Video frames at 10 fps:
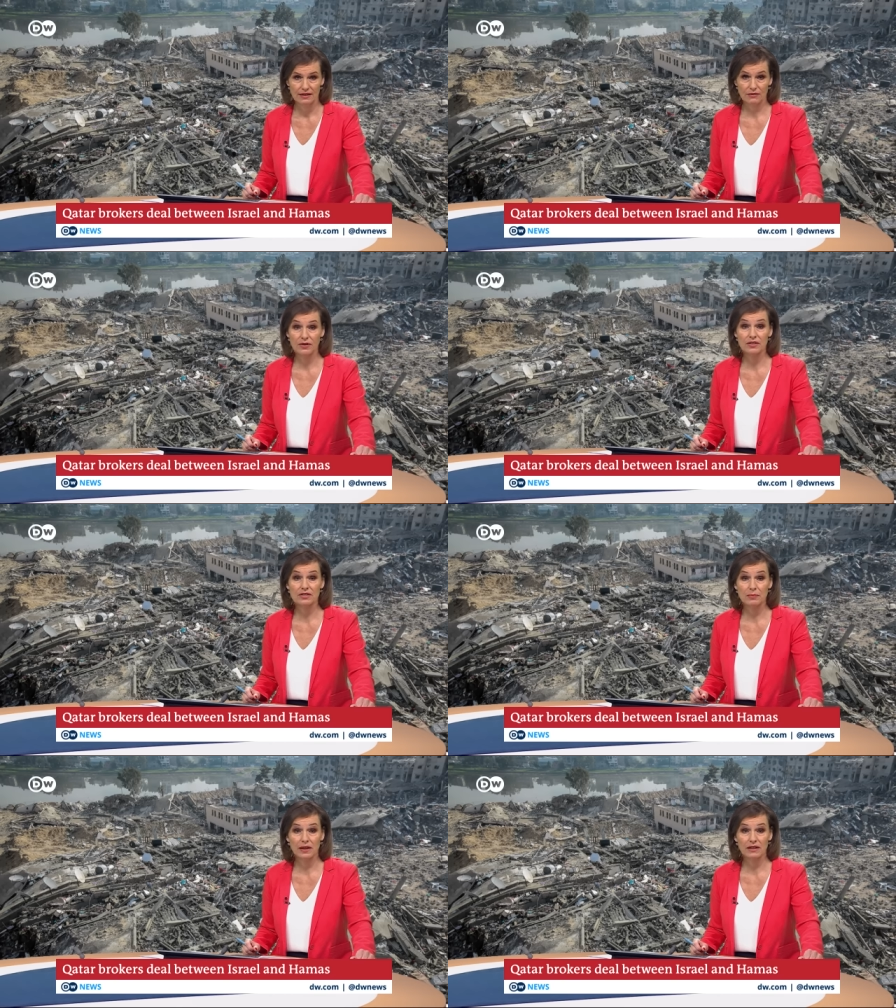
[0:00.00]
The
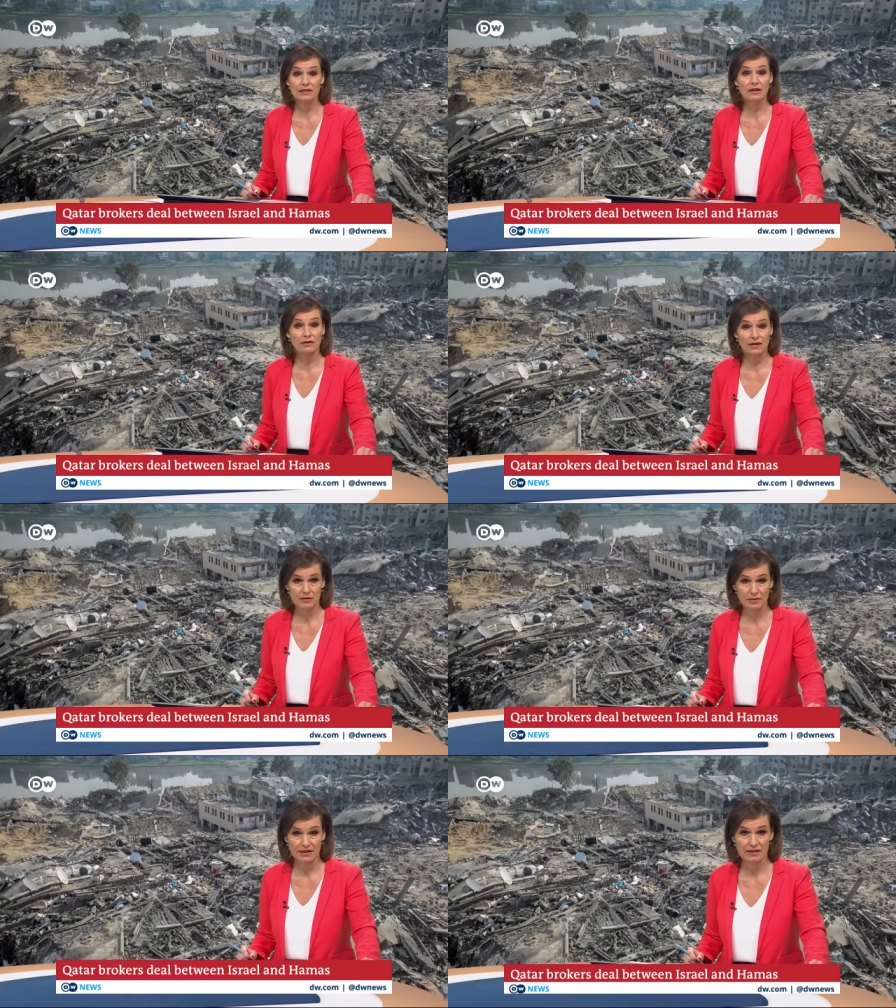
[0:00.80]
first supplies are
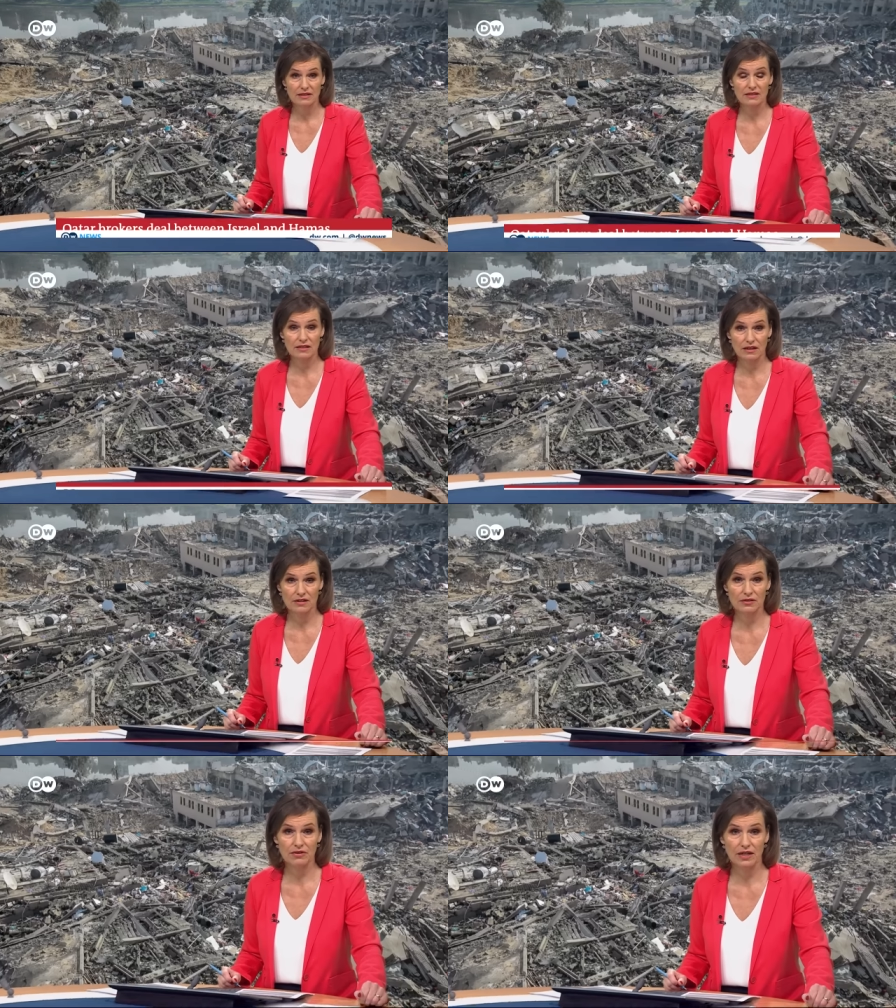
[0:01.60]
expected to
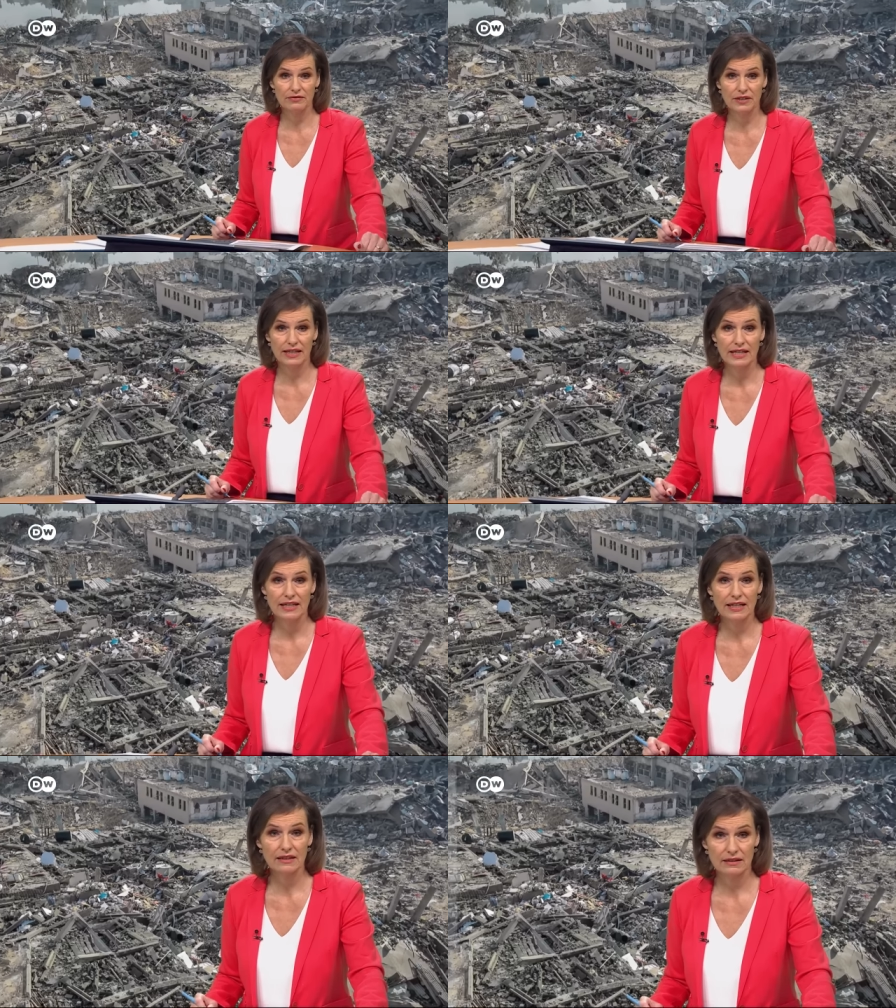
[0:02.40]
start arriving
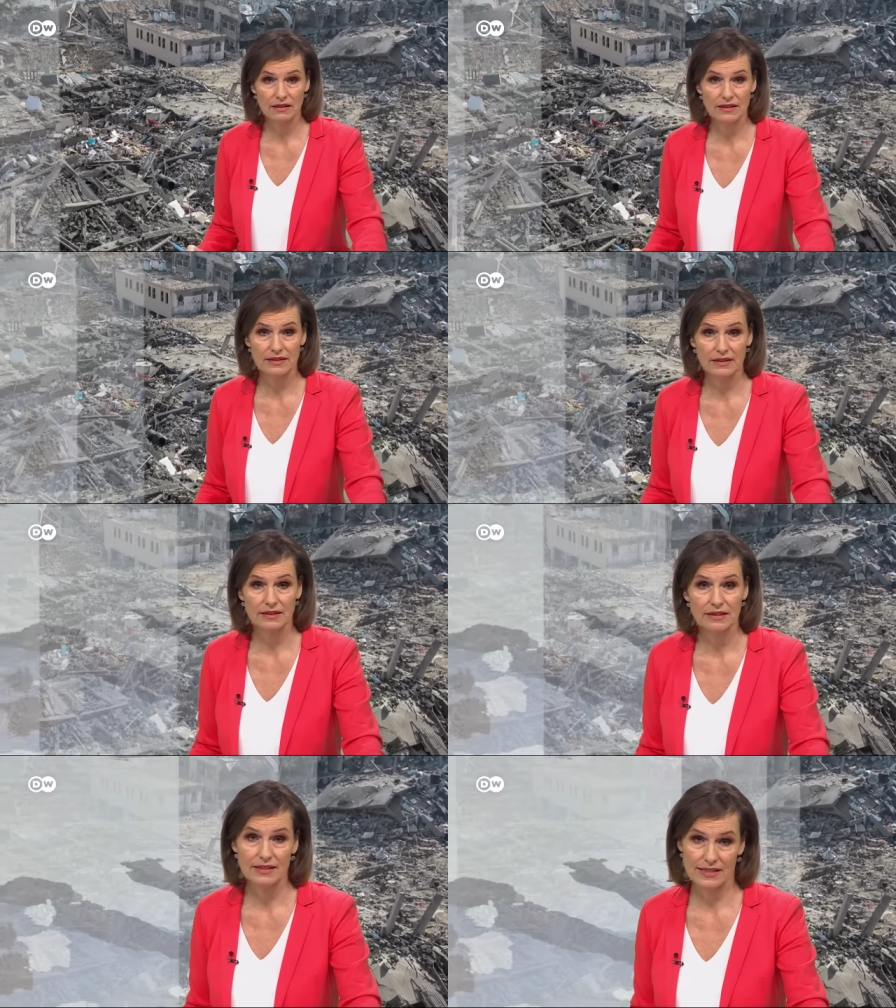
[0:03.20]
in Gaza
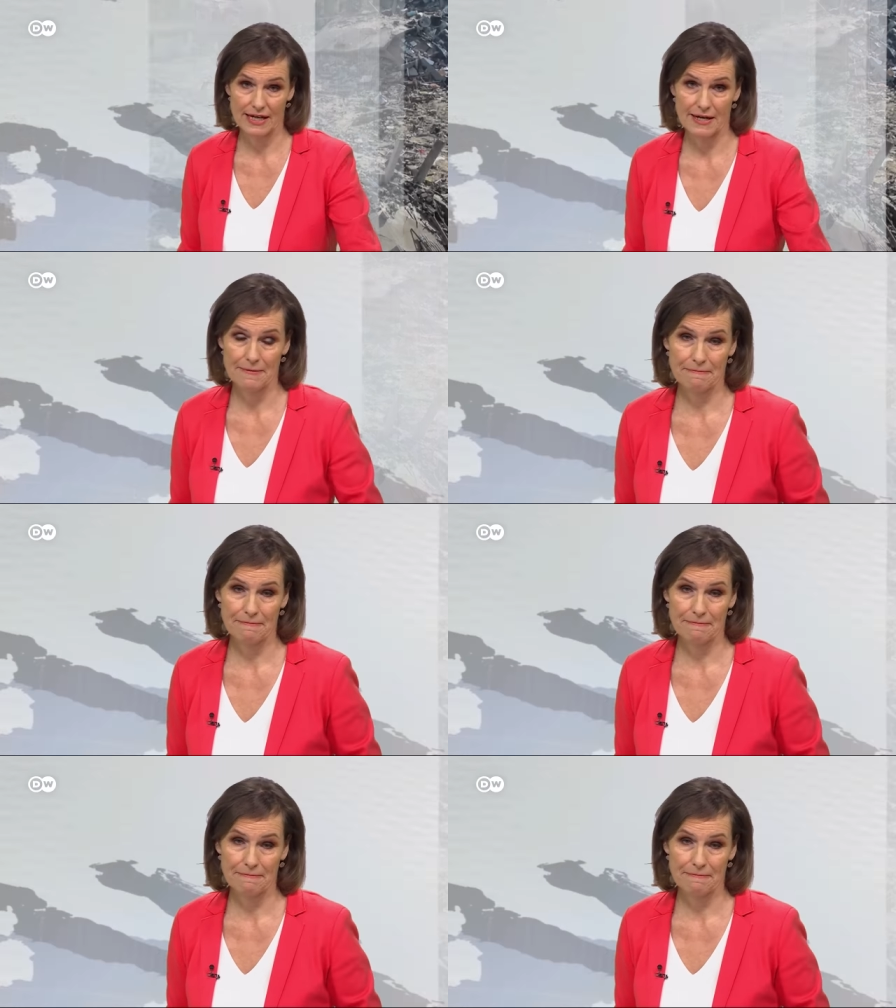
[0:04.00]
today.